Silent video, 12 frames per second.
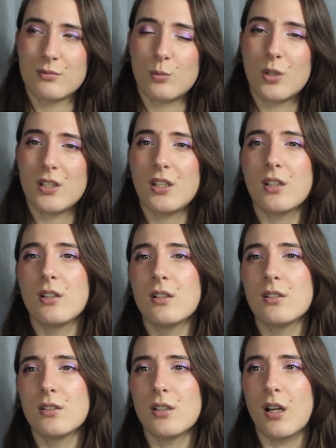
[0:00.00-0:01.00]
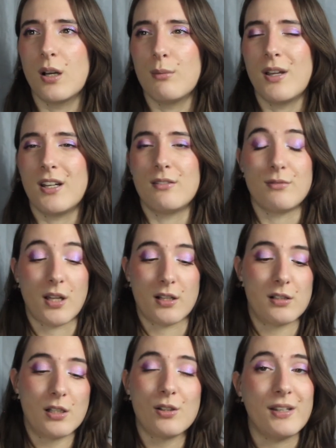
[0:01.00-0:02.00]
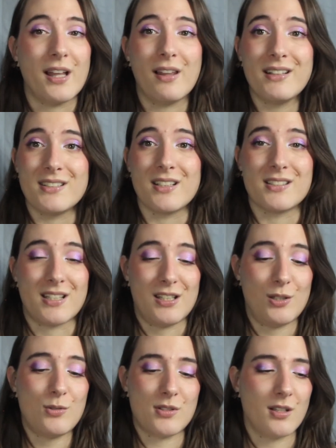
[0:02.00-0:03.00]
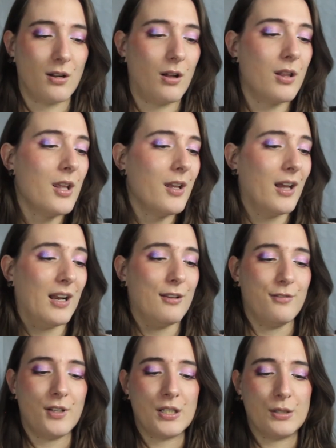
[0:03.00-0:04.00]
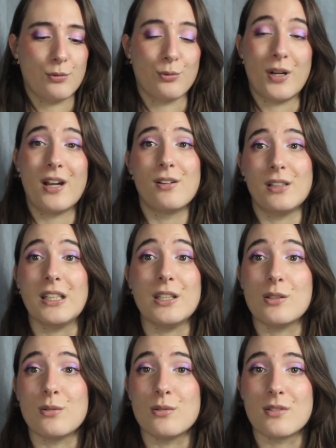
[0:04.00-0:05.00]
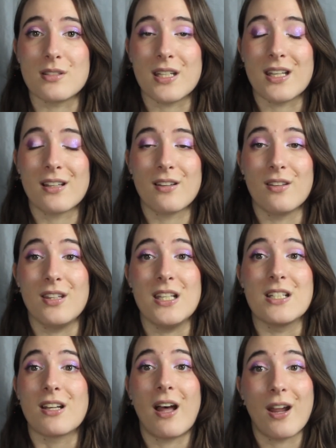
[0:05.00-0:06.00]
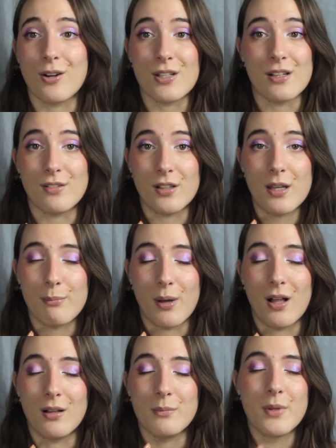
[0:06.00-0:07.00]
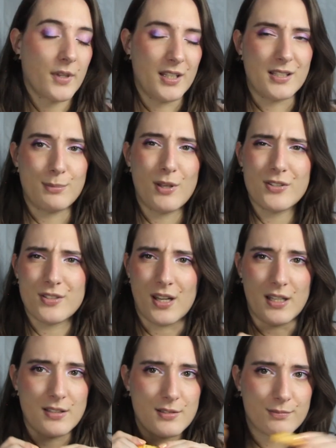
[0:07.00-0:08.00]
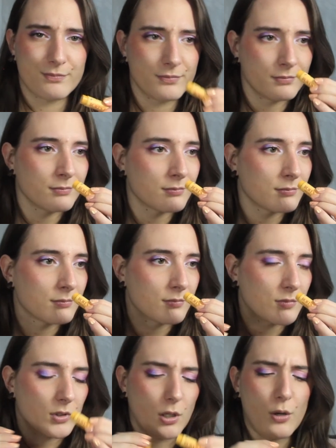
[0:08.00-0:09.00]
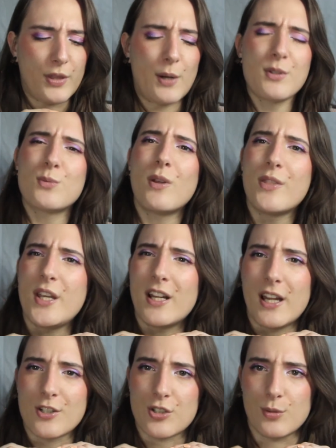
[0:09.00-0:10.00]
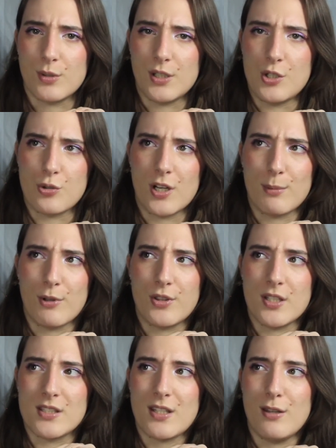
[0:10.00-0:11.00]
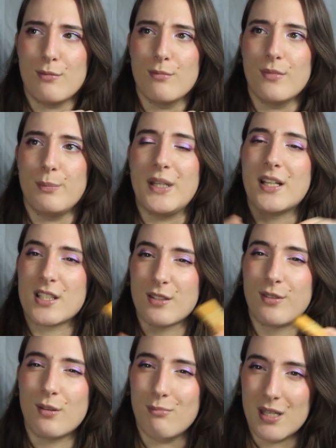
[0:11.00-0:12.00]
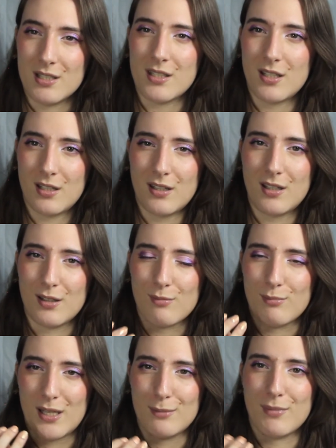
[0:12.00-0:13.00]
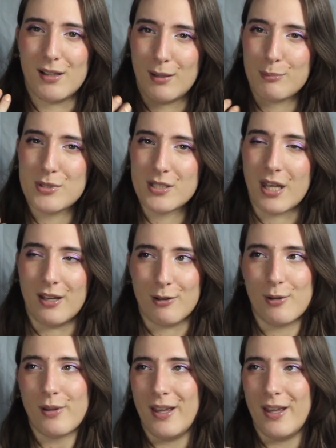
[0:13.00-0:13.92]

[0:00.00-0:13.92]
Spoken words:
one year, and clearly I liked it because I used it all, and I very rarely use like the entirety of a lip balm. It smells nice. Oh, that was one thing I actually really enjoyed about this. Because of the mint in it, it made my lips tingle,